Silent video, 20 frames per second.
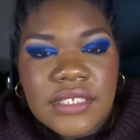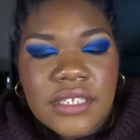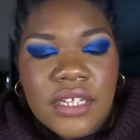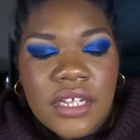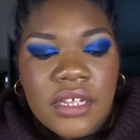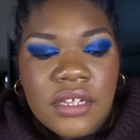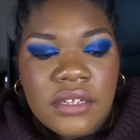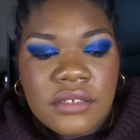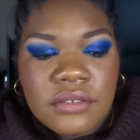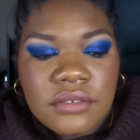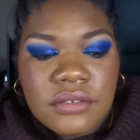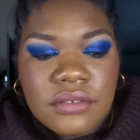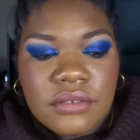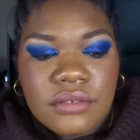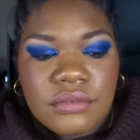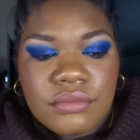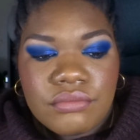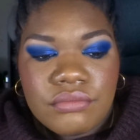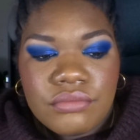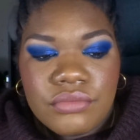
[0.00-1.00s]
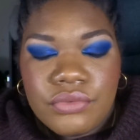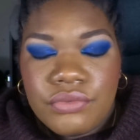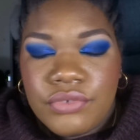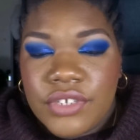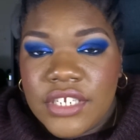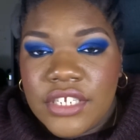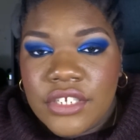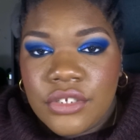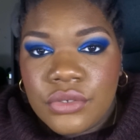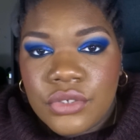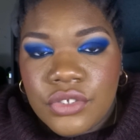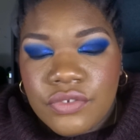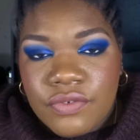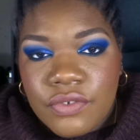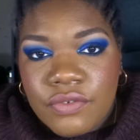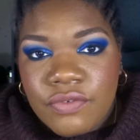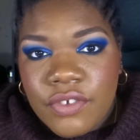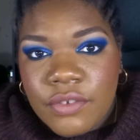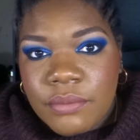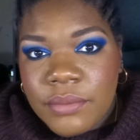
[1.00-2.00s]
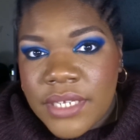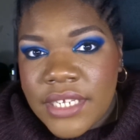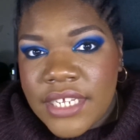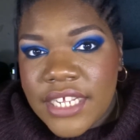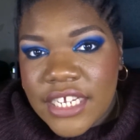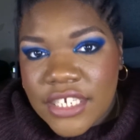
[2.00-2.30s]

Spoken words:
not really useful for me.